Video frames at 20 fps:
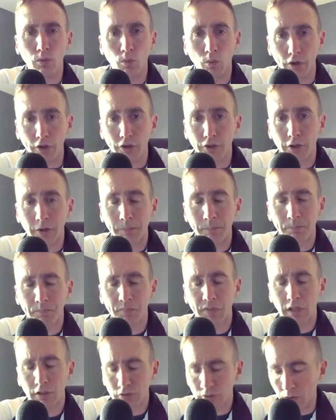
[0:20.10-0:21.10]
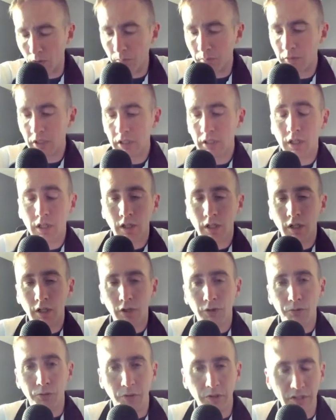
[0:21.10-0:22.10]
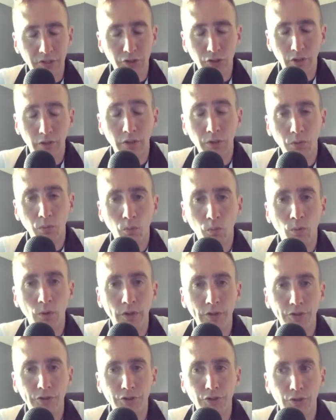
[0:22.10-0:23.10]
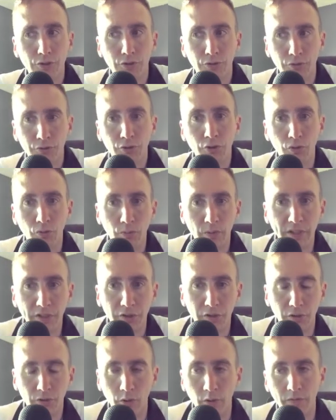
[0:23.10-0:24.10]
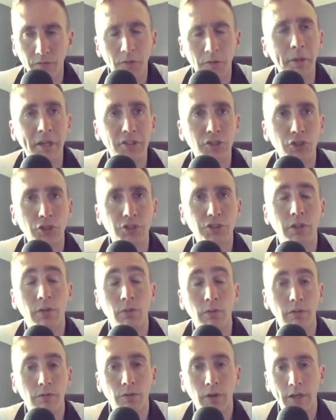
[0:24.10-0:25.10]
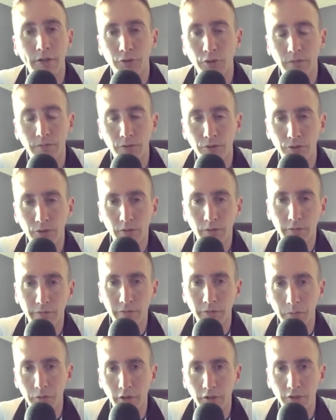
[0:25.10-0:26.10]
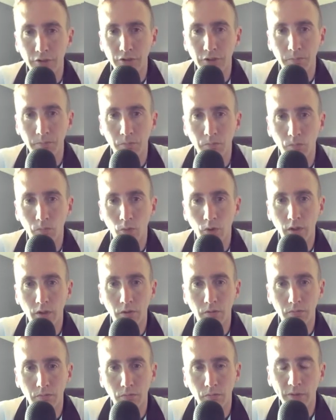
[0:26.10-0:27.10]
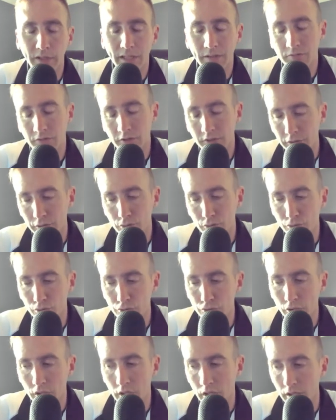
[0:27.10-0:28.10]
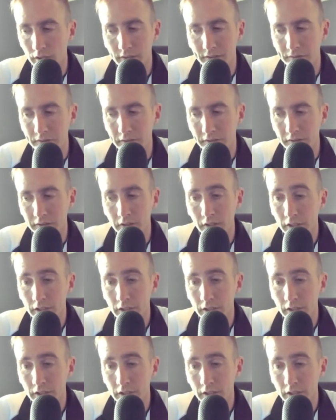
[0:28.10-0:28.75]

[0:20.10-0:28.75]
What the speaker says: work. So traditionally, what do we do if the patient's in refractory ventricular fibrillation? Well, we have the initial shock, and then